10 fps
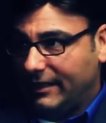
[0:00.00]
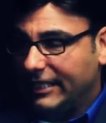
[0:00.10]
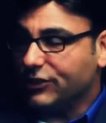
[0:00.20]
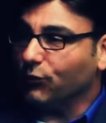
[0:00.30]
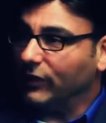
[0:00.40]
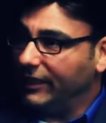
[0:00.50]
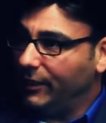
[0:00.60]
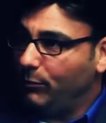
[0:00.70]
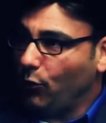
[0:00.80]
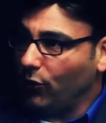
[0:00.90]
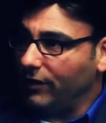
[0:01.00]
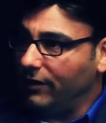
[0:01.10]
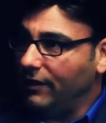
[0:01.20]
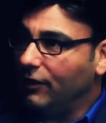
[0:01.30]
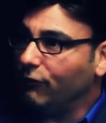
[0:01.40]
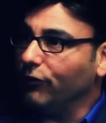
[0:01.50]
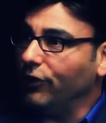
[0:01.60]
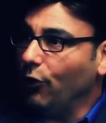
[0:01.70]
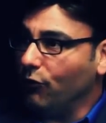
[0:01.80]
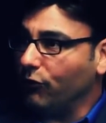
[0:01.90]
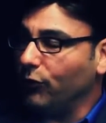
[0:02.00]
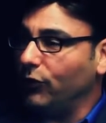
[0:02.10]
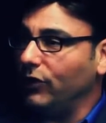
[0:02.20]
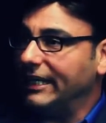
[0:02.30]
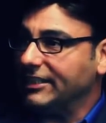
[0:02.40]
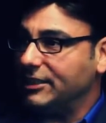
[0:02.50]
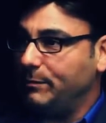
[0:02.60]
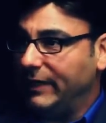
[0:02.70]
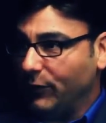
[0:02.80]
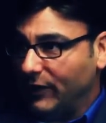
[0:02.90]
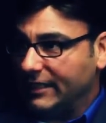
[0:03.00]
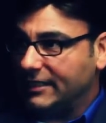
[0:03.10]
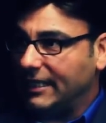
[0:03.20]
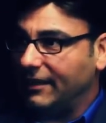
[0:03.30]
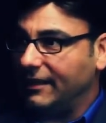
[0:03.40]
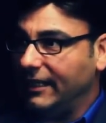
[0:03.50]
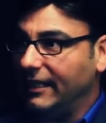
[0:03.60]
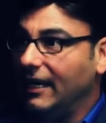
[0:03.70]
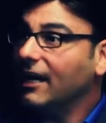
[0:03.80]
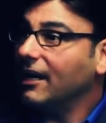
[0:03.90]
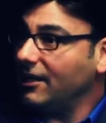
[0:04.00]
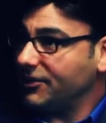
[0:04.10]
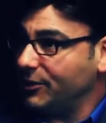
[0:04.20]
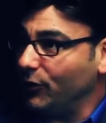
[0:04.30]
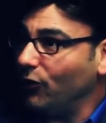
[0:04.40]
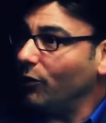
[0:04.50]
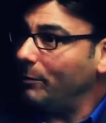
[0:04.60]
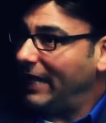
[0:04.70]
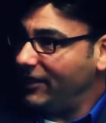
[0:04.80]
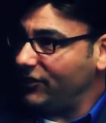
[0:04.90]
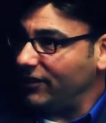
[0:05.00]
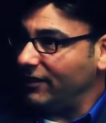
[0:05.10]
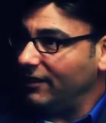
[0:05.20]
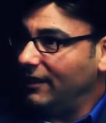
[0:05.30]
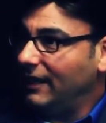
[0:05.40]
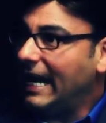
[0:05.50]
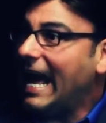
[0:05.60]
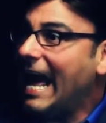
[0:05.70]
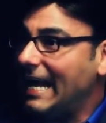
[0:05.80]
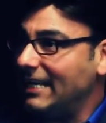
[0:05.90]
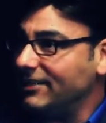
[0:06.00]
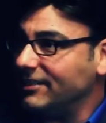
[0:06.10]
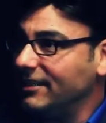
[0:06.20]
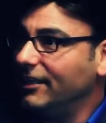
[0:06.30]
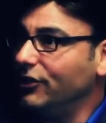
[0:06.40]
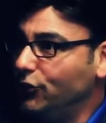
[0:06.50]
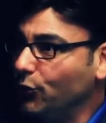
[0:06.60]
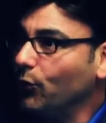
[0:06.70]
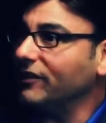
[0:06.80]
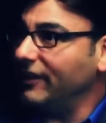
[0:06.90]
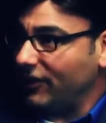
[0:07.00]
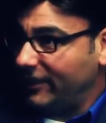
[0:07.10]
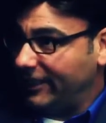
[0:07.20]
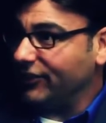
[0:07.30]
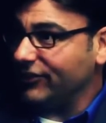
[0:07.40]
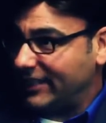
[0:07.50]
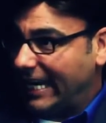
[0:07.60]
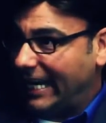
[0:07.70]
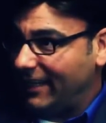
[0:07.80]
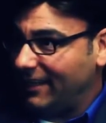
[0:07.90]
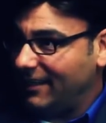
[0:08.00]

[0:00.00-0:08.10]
is really important for an overall experience that the customer or patient has during their clinical stay.